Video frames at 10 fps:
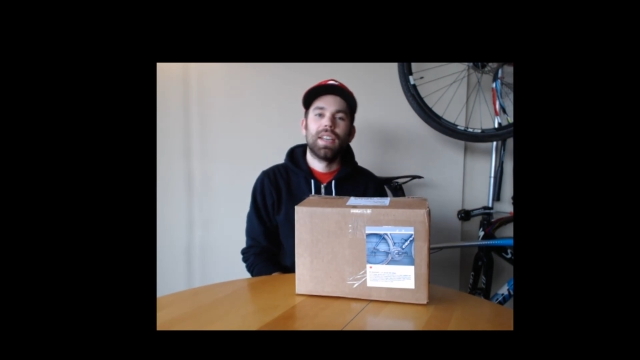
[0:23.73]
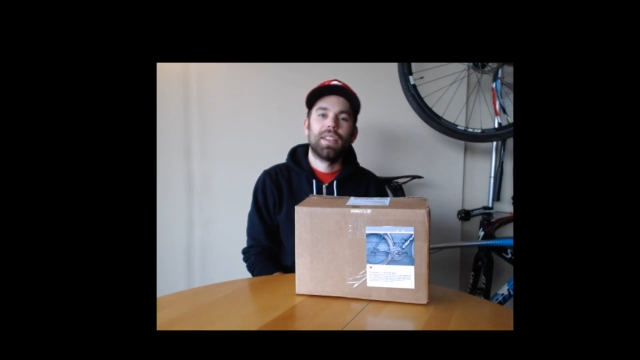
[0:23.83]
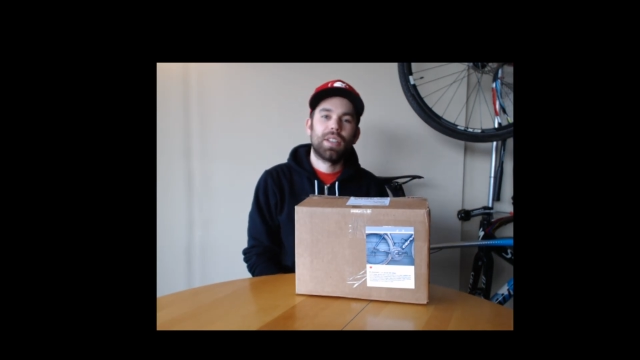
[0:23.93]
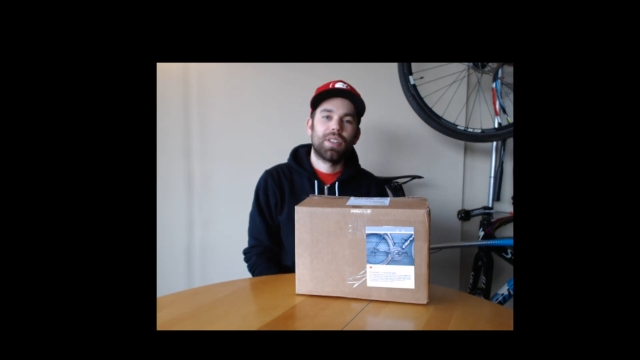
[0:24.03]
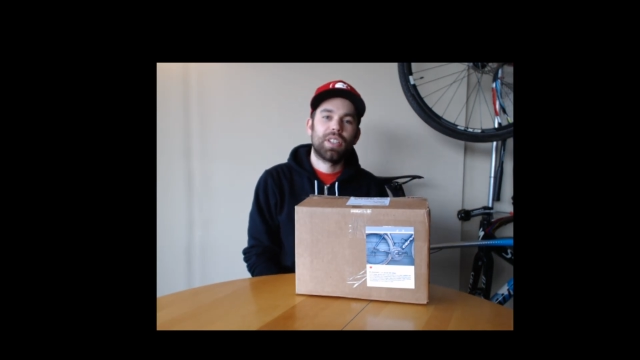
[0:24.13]

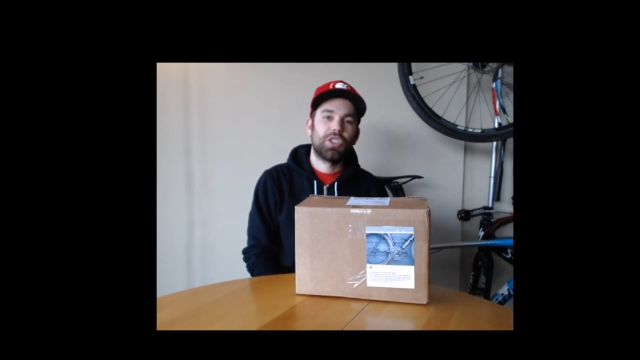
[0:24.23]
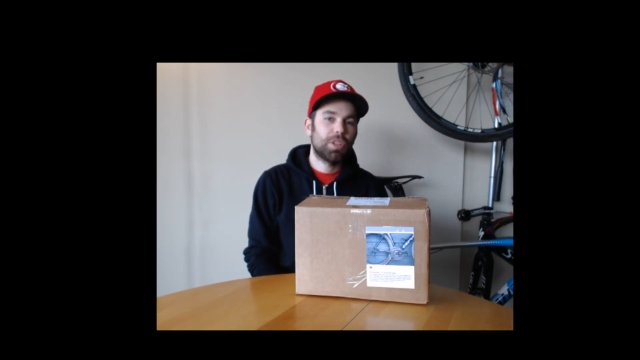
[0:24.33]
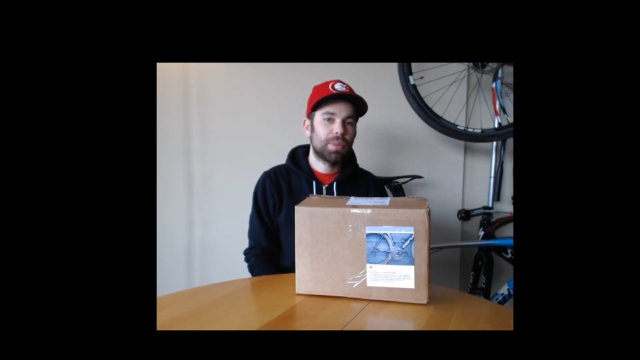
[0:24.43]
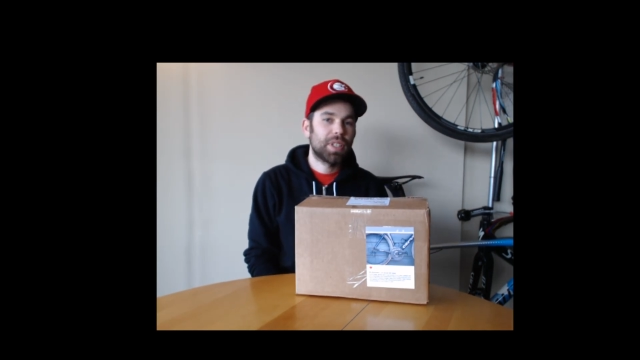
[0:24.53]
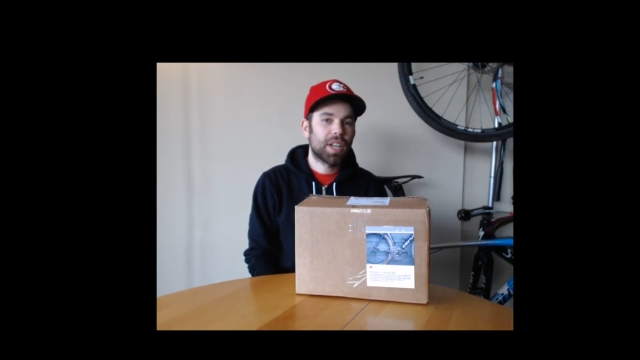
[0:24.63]
They're a
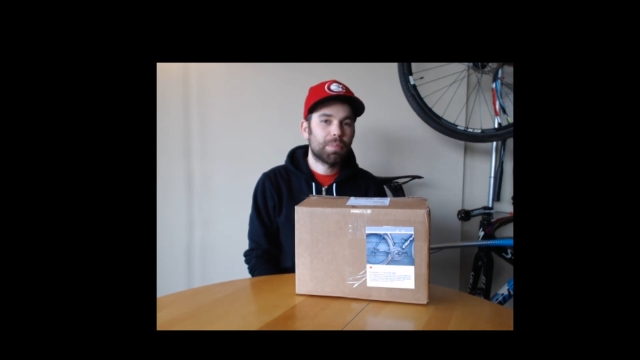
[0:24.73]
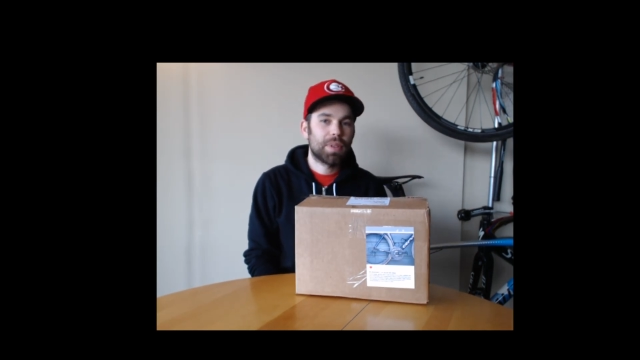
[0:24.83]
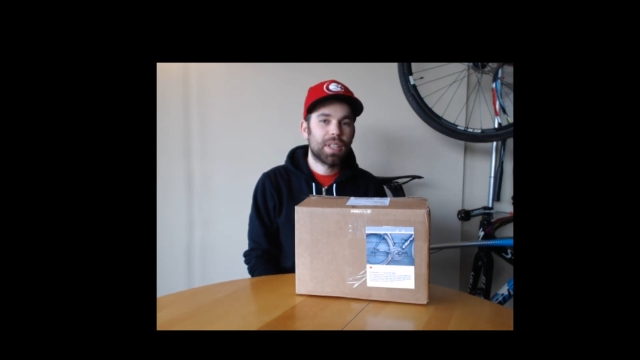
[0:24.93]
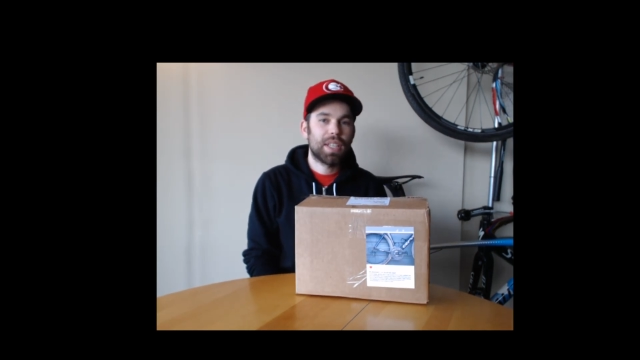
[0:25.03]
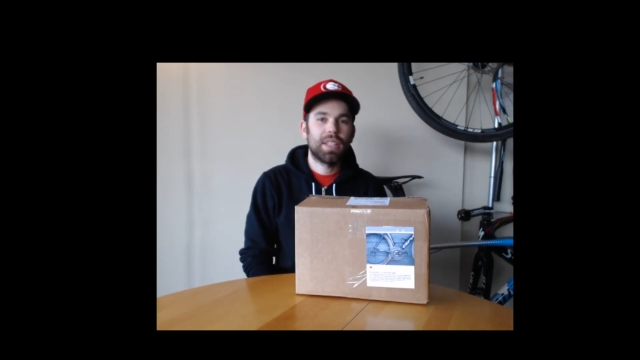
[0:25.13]
German
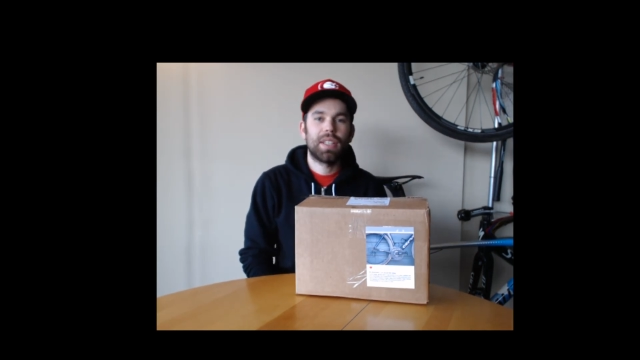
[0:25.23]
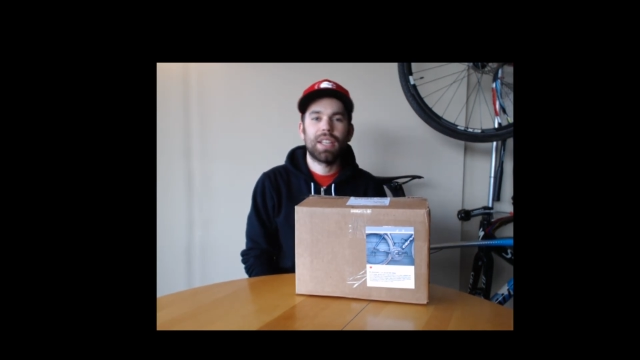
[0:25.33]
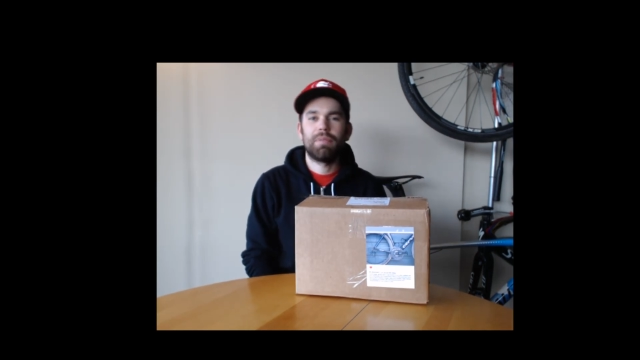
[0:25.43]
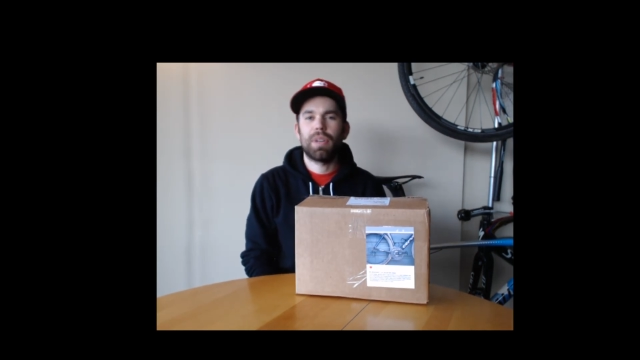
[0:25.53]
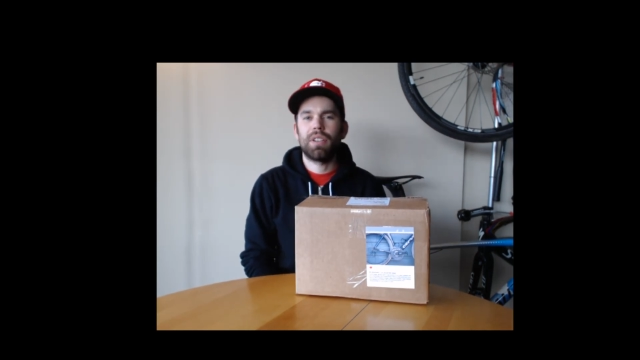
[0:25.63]
company.
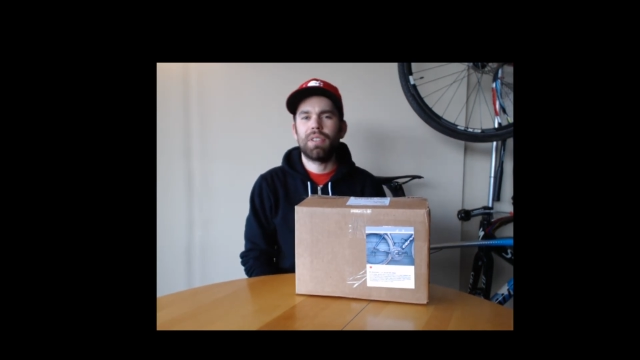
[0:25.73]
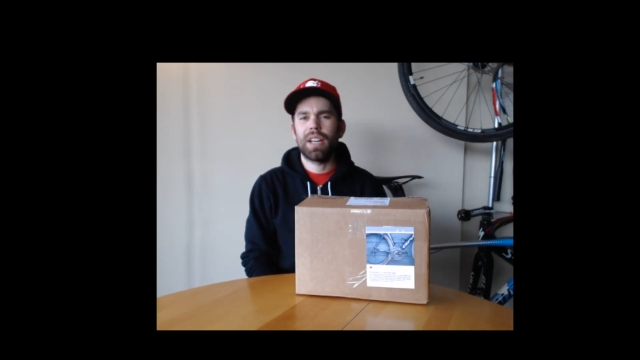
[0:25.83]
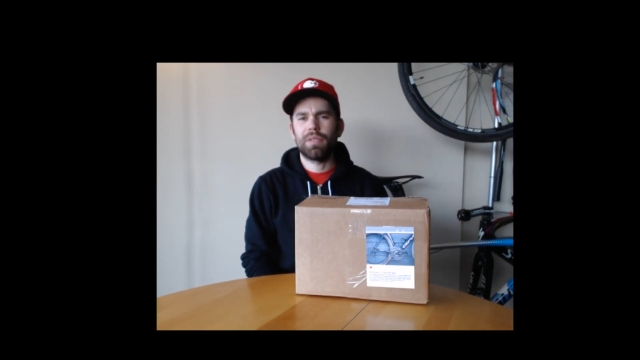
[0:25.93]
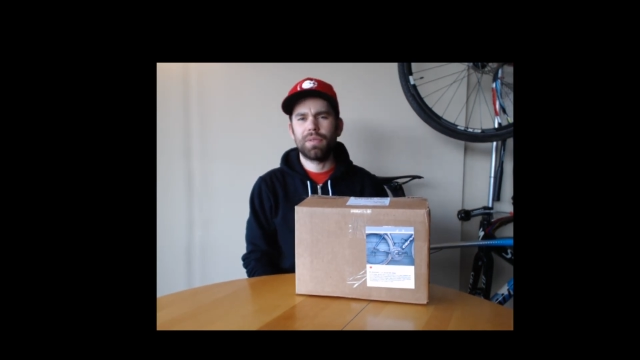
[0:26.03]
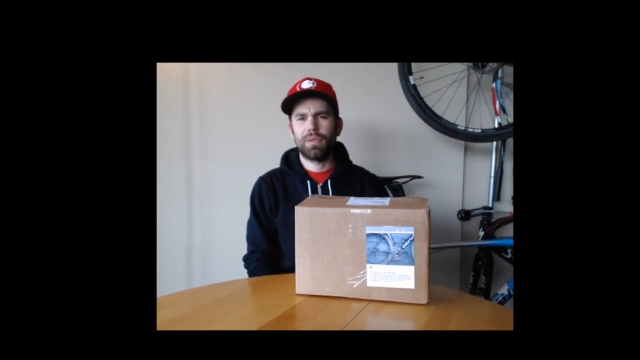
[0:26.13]
They've been around